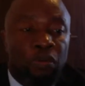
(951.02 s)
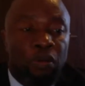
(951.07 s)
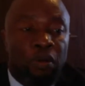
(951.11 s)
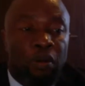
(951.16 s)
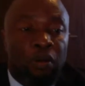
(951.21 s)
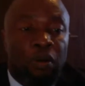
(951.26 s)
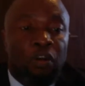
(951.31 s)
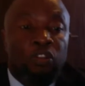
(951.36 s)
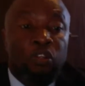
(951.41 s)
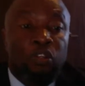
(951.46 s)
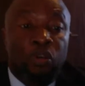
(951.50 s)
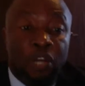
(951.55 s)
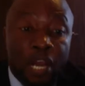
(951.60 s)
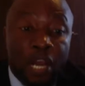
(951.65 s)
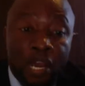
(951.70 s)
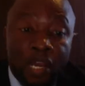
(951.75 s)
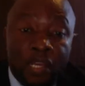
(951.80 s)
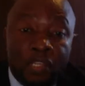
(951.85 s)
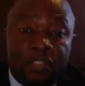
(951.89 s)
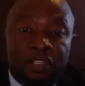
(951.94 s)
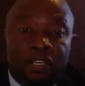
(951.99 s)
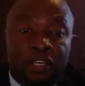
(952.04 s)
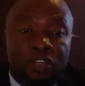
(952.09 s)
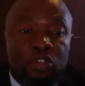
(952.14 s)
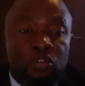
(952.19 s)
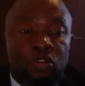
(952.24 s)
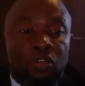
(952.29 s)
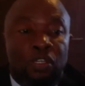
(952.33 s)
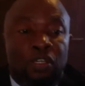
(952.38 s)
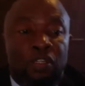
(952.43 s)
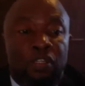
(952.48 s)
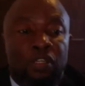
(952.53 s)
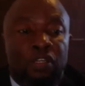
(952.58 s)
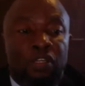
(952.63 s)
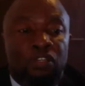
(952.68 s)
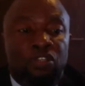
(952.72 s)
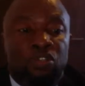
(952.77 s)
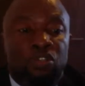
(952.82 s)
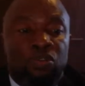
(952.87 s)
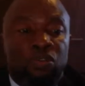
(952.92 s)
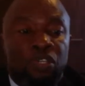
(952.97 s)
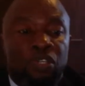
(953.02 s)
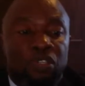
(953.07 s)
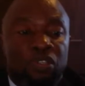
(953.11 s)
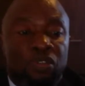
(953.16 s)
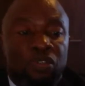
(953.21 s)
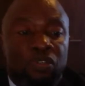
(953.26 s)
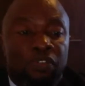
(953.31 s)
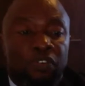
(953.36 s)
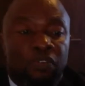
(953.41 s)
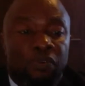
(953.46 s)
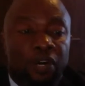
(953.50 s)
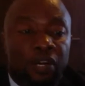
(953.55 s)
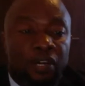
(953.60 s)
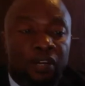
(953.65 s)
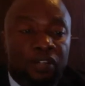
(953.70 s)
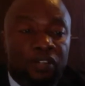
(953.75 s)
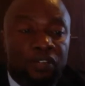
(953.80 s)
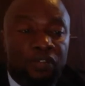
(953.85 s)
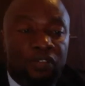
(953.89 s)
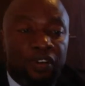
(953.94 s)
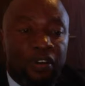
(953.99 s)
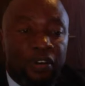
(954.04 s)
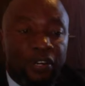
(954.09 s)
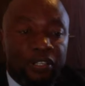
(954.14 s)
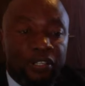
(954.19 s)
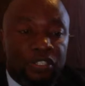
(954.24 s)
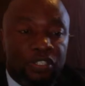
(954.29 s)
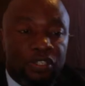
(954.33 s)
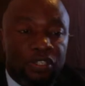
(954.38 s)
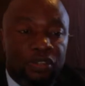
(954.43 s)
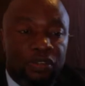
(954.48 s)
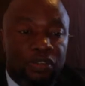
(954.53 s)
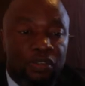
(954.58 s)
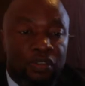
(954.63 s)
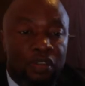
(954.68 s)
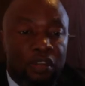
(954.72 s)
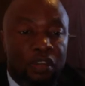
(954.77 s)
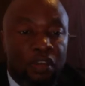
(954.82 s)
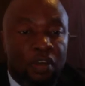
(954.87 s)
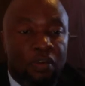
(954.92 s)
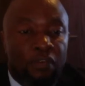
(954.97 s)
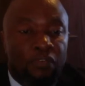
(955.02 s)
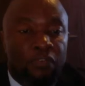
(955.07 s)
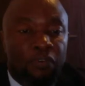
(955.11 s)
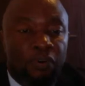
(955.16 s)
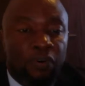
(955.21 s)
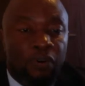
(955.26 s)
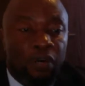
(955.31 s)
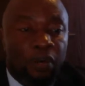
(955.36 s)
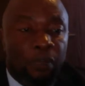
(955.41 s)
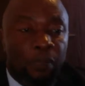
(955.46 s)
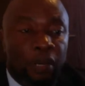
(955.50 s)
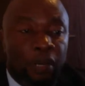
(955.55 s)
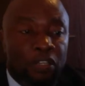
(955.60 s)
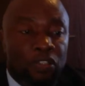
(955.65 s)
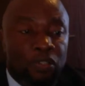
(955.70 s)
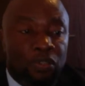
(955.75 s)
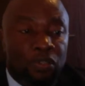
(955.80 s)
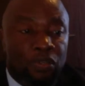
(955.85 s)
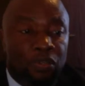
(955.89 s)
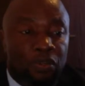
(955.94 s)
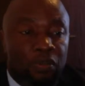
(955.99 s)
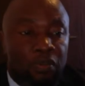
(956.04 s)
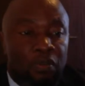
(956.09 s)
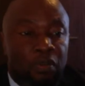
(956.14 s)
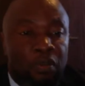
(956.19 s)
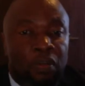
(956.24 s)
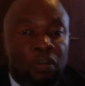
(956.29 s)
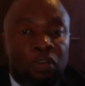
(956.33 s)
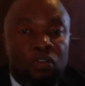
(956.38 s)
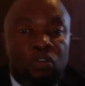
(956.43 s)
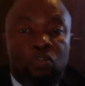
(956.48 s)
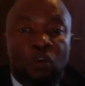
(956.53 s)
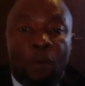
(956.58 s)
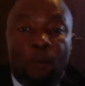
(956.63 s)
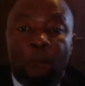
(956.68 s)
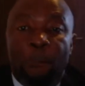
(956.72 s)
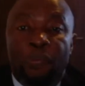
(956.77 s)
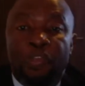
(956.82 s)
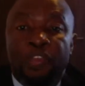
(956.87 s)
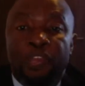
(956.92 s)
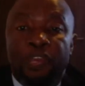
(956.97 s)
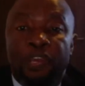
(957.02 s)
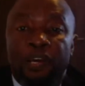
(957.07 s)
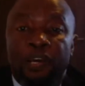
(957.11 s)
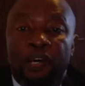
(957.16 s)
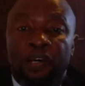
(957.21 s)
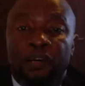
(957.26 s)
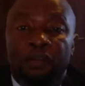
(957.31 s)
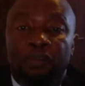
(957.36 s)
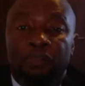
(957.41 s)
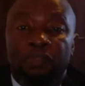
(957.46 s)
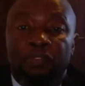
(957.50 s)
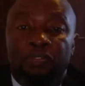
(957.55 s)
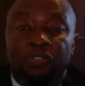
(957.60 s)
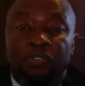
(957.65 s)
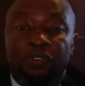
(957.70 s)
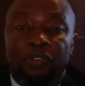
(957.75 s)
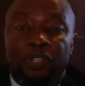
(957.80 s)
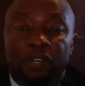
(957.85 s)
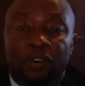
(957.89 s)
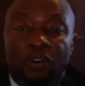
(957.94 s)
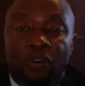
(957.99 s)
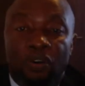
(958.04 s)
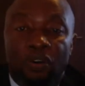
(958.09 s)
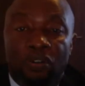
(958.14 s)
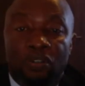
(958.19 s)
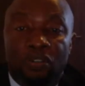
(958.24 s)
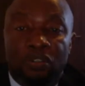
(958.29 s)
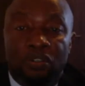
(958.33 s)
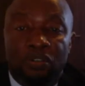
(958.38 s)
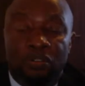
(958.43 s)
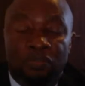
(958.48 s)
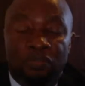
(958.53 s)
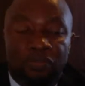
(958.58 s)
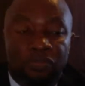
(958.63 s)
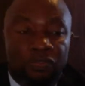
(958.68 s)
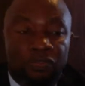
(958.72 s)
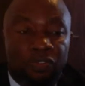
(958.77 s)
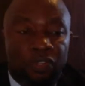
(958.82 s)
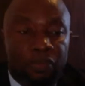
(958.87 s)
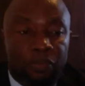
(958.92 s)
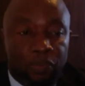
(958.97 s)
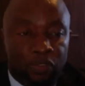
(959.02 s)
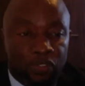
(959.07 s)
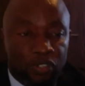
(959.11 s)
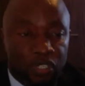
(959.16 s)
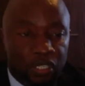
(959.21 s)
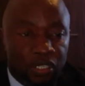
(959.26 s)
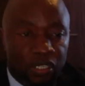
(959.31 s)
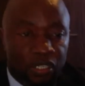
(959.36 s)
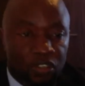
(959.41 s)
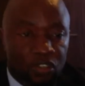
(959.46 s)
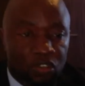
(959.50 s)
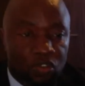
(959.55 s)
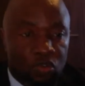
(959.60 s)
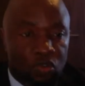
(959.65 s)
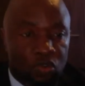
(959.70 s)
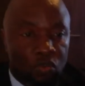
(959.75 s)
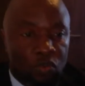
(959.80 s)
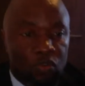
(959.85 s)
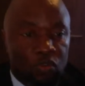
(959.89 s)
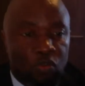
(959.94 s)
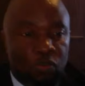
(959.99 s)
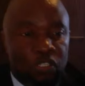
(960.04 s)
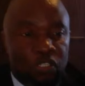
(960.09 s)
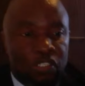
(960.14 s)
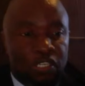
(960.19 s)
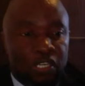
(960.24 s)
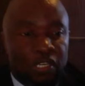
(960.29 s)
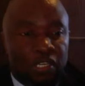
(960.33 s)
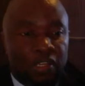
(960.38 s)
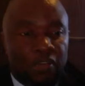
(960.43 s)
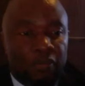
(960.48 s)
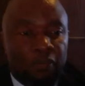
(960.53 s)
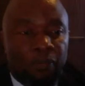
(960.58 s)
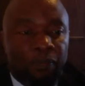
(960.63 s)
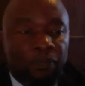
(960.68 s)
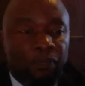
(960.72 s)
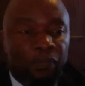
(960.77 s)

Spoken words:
authorize actually the issuance of a warrant of arrest for a person to appear before the court for the proceedings to be taken.